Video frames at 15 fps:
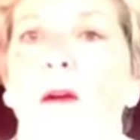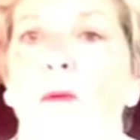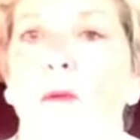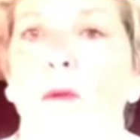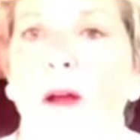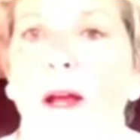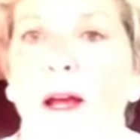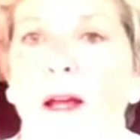
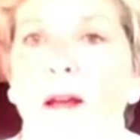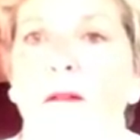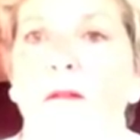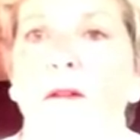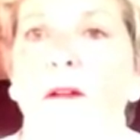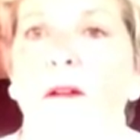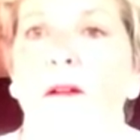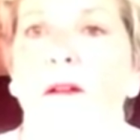read,
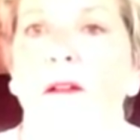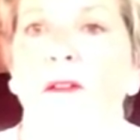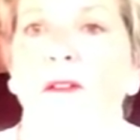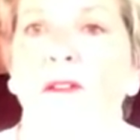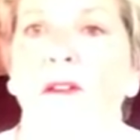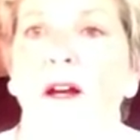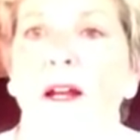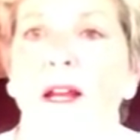
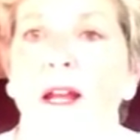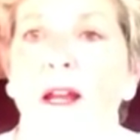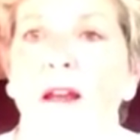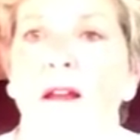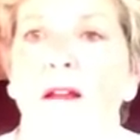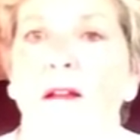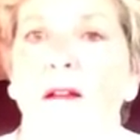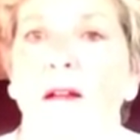
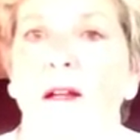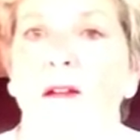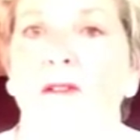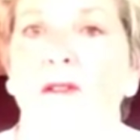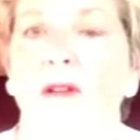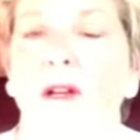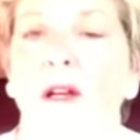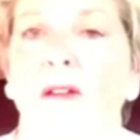studied, and
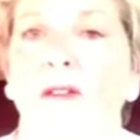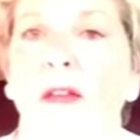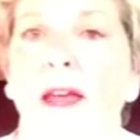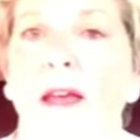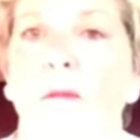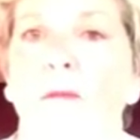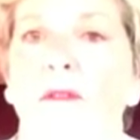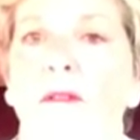took
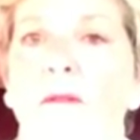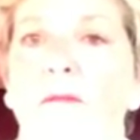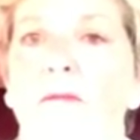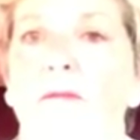exams.